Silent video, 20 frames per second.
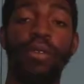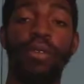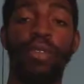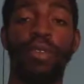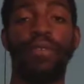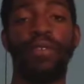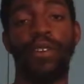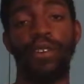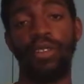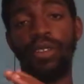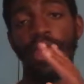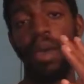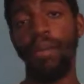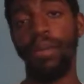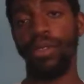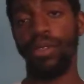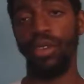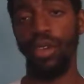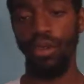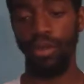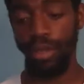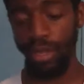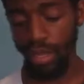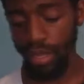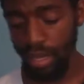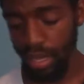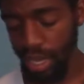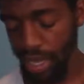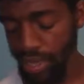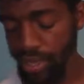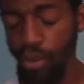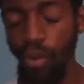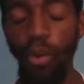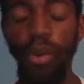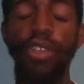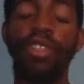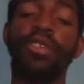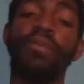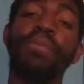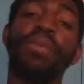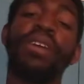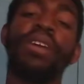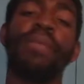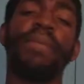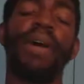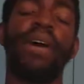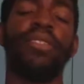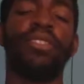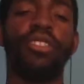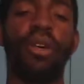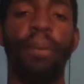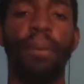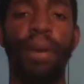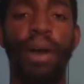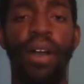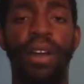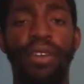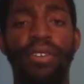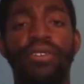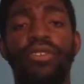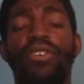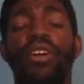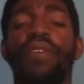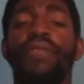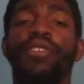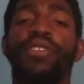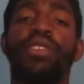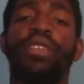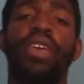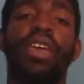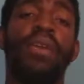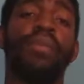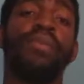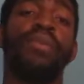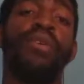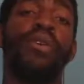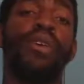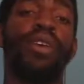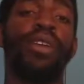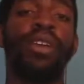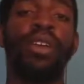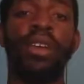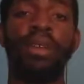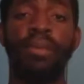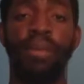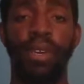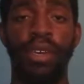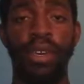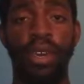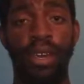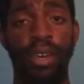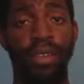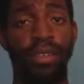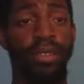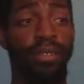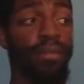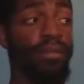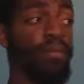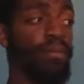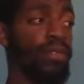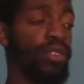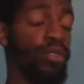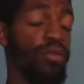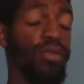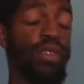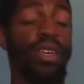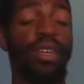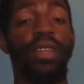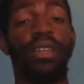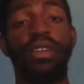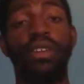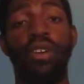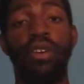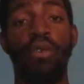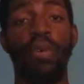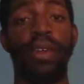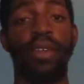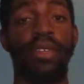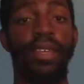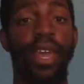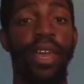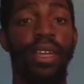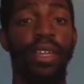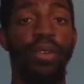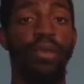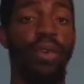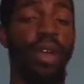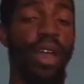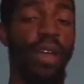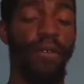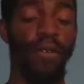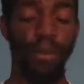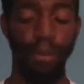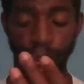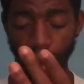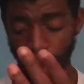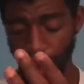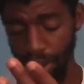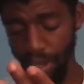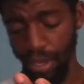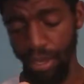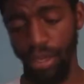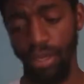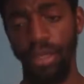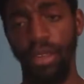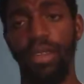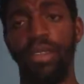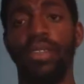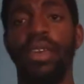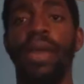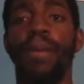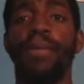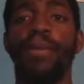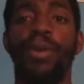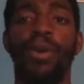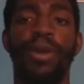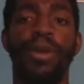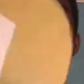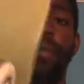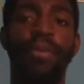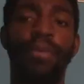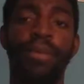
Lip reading: of the first episode, is going to be about the parts of a skateboard, because you need to know exactly what every part is in a skateboard.